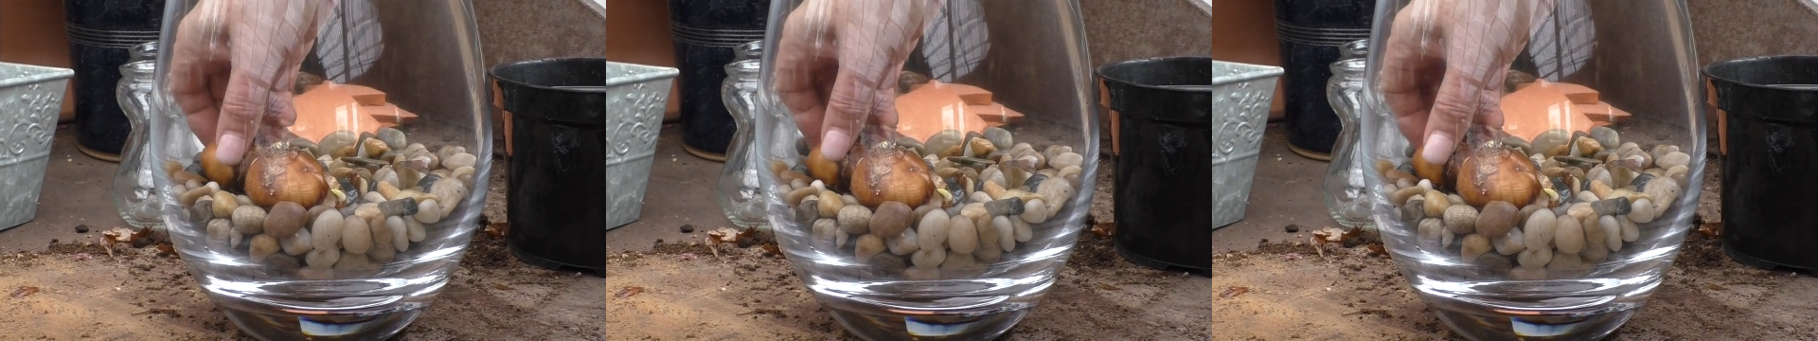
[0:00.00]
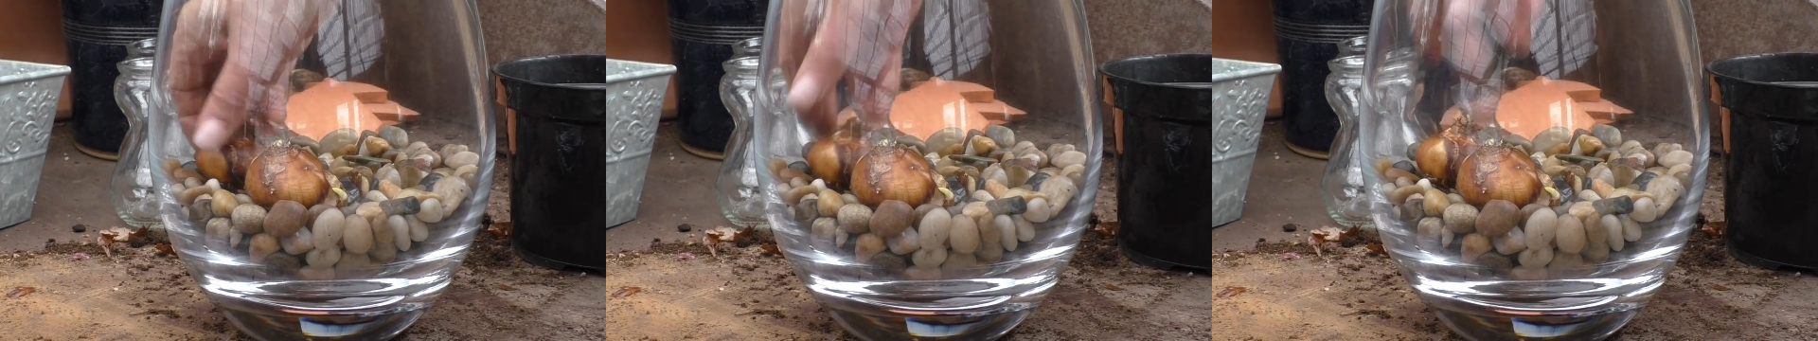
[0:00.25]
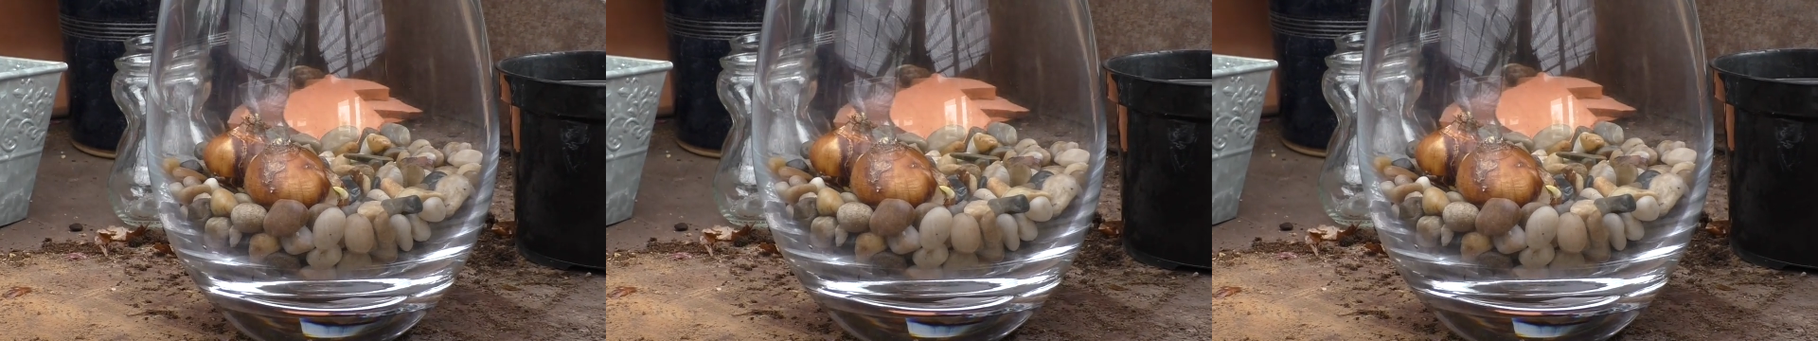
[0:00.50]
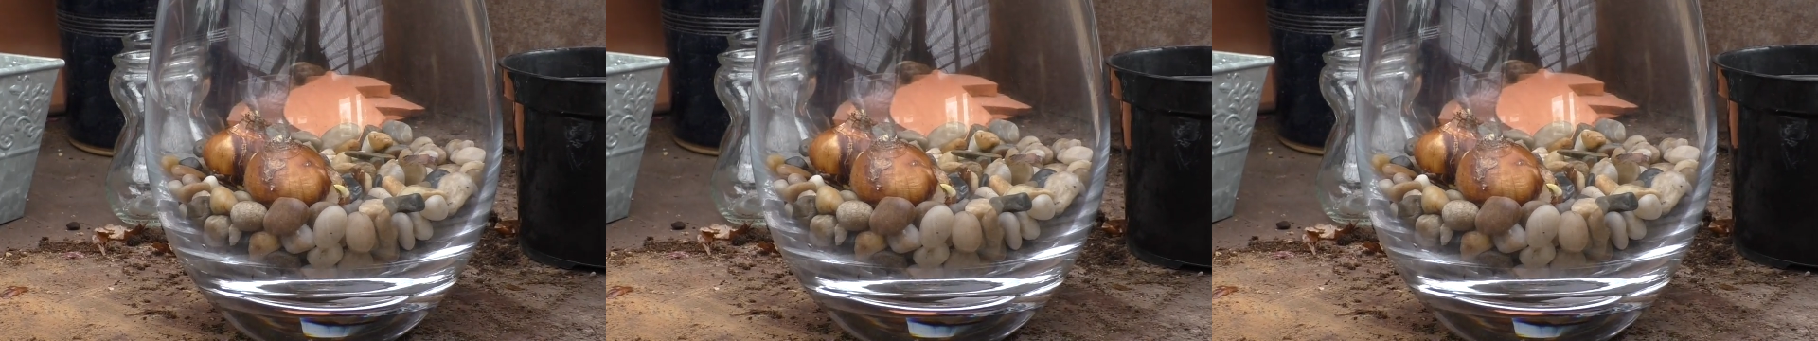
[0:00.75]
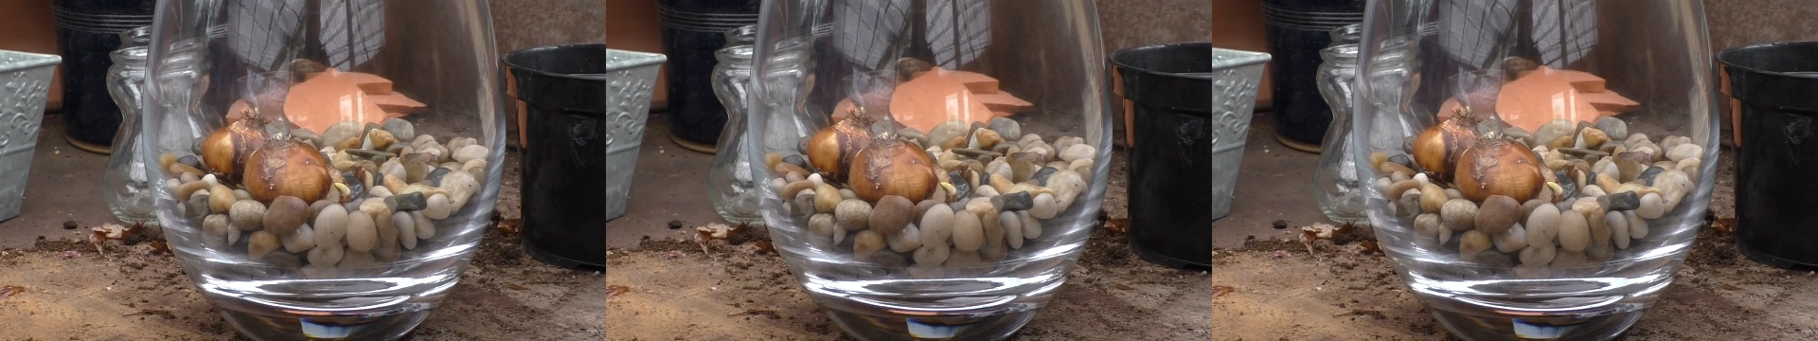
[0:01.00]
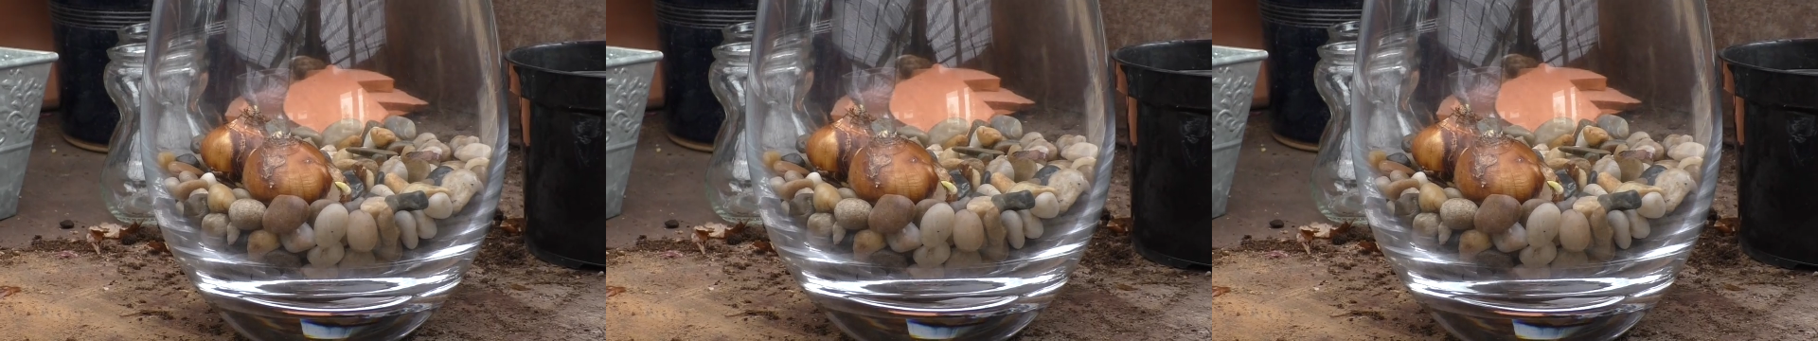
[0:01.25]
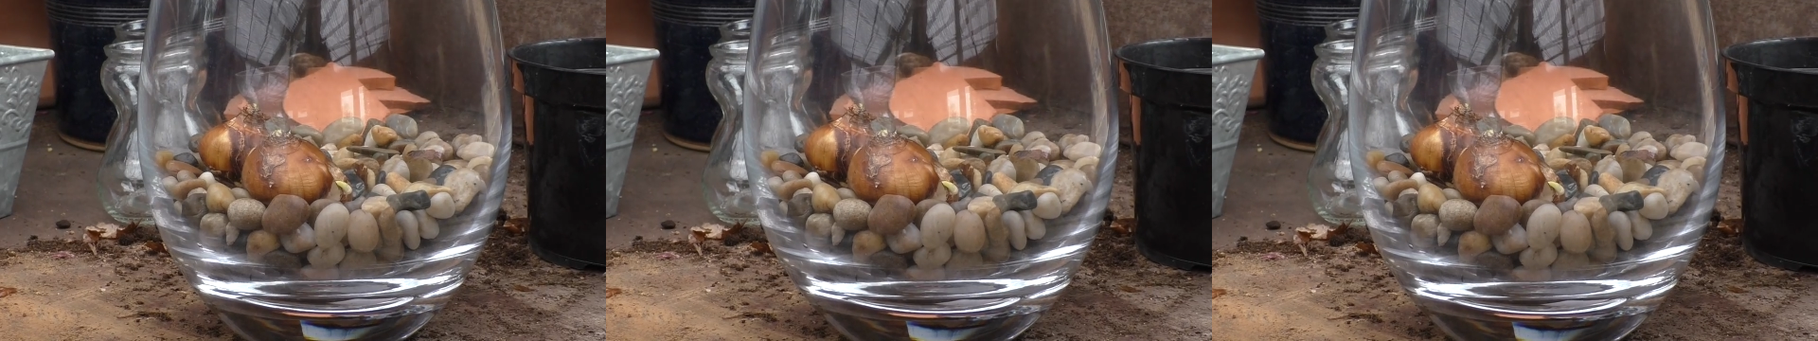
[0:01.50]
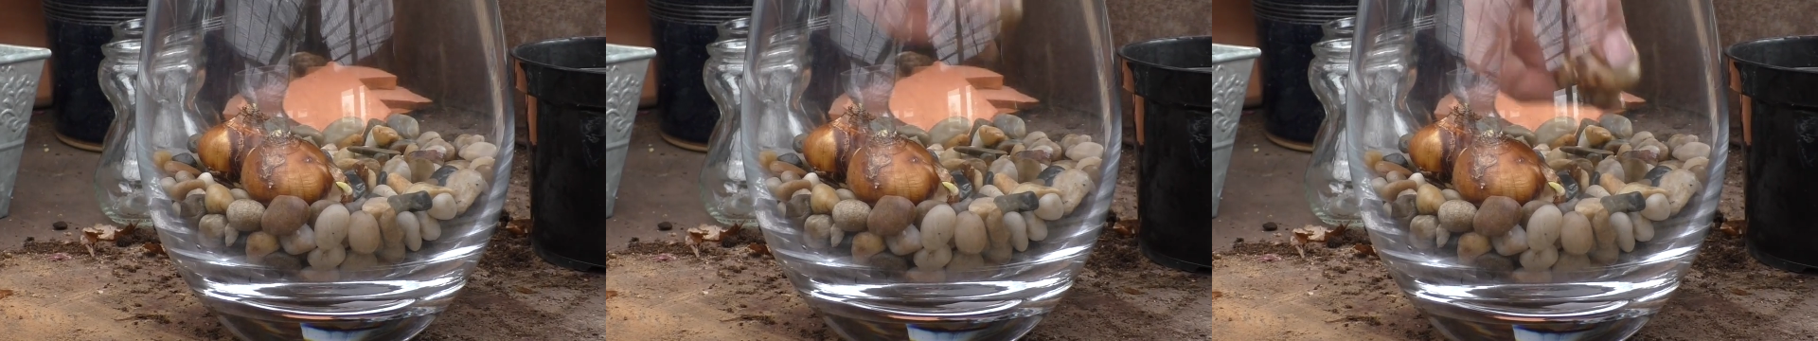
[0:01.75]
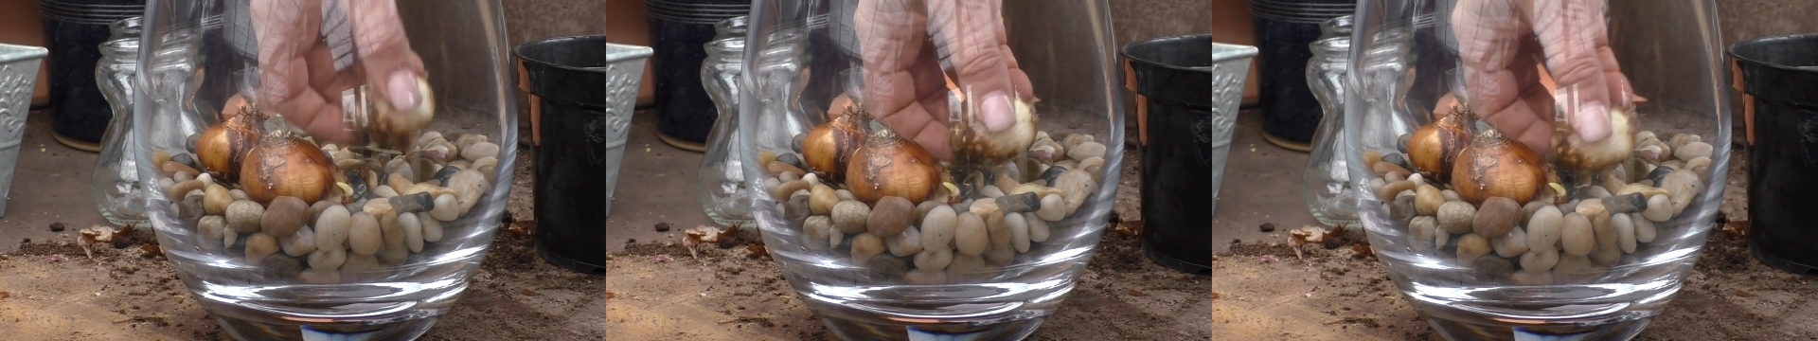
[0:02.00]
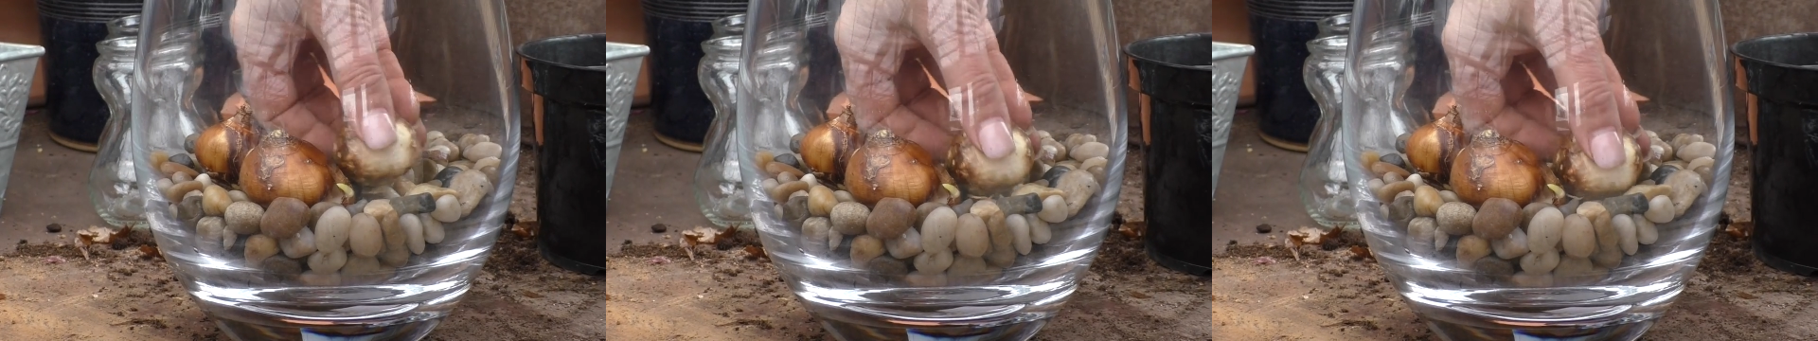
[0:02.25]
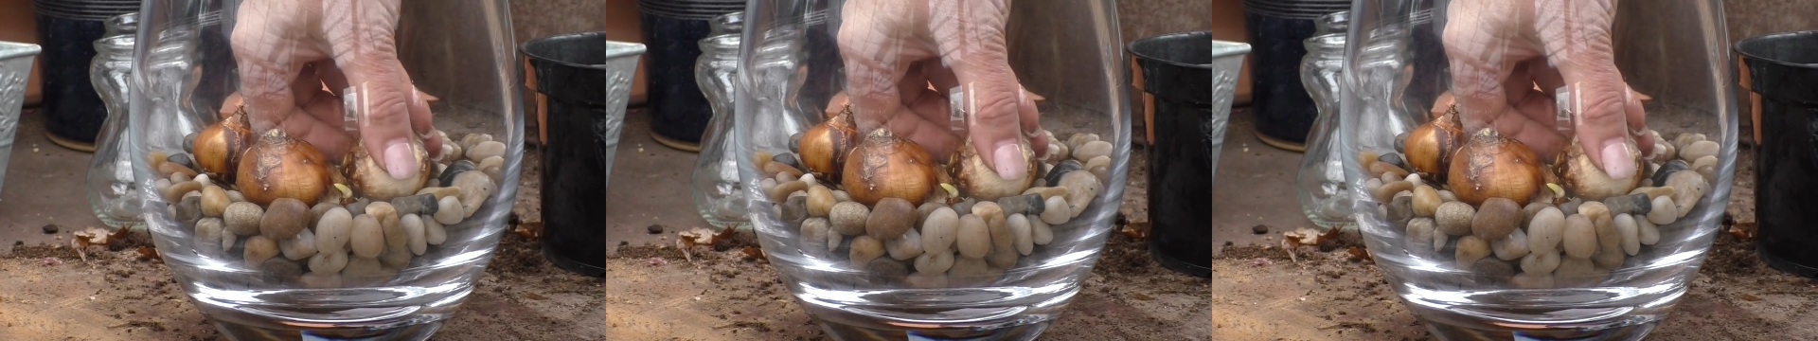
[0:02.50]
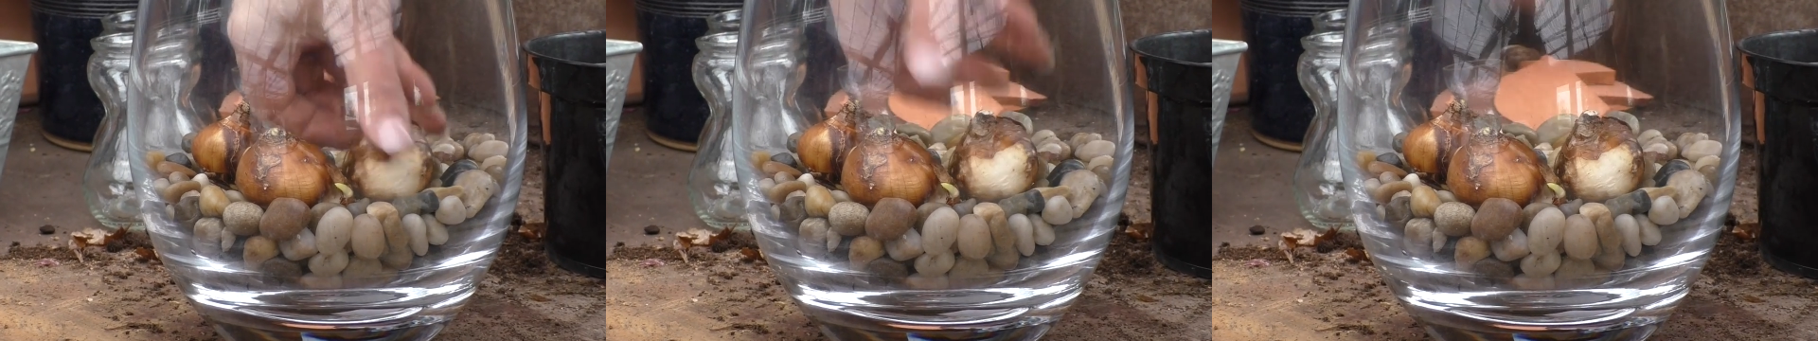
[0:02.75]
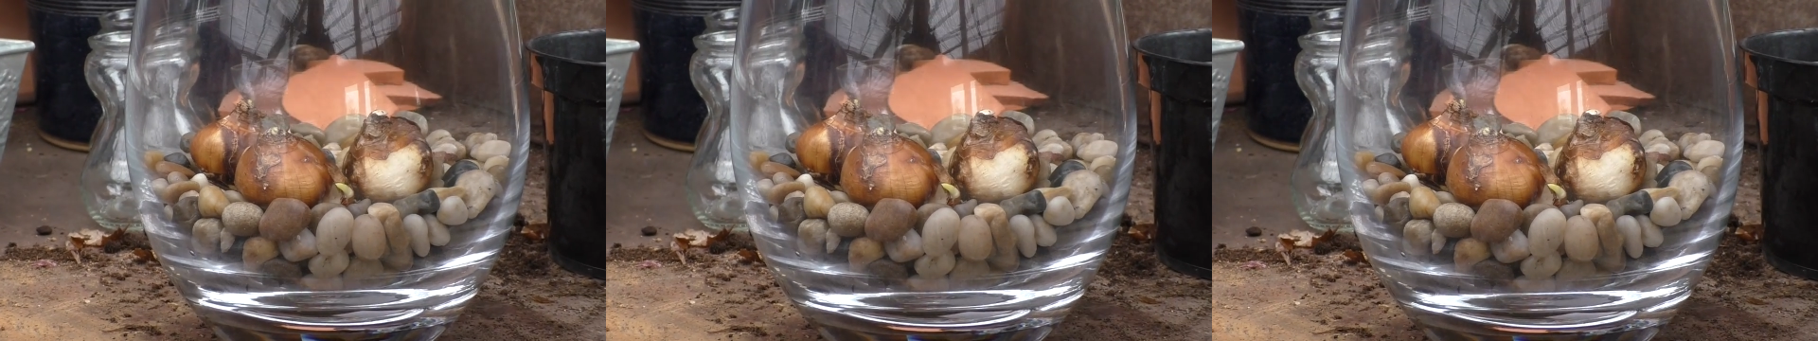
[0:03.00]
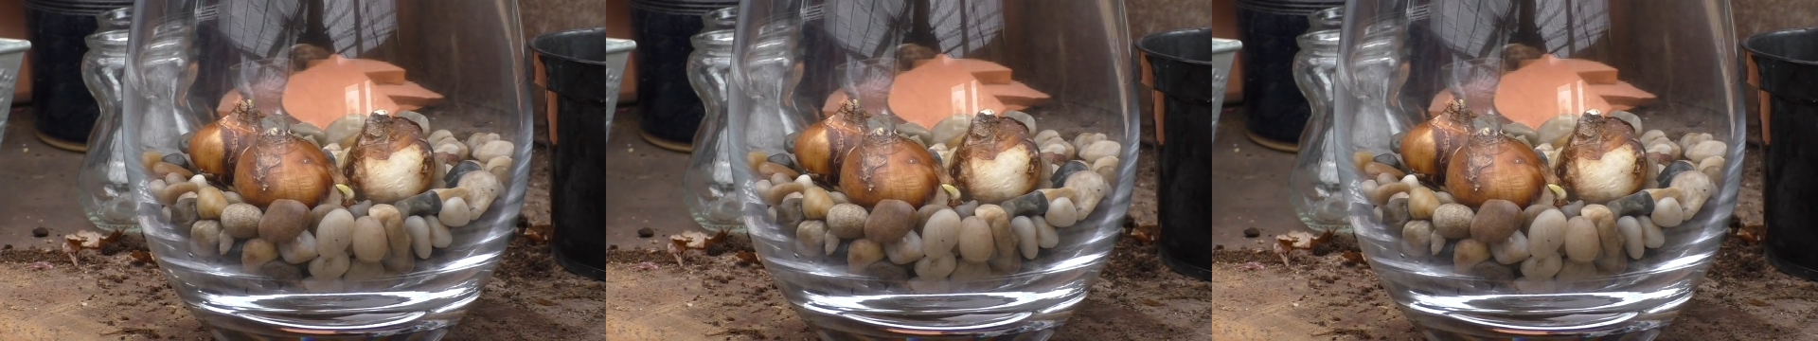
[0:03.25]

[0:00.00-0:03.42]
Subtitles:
Nobody's mouth can be seen.